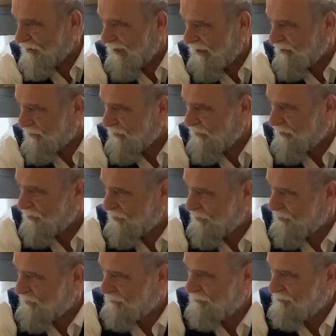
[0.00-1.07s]
that earlier
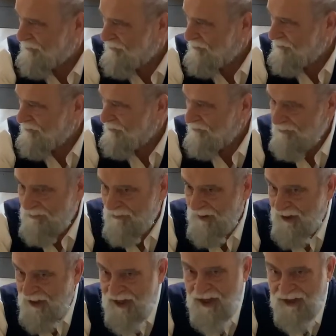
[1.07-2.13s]
too.
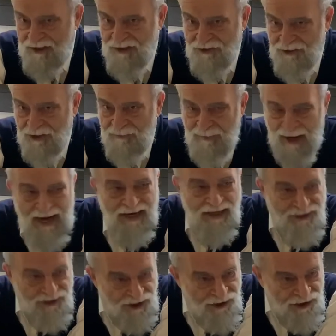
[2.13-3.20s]
He understood my
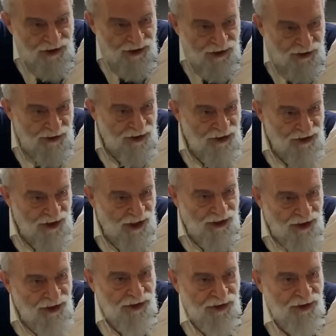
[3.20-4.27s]
existence is the
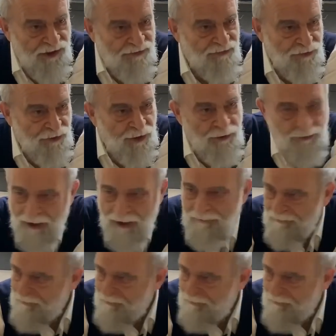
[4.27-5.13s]
existence of Torah,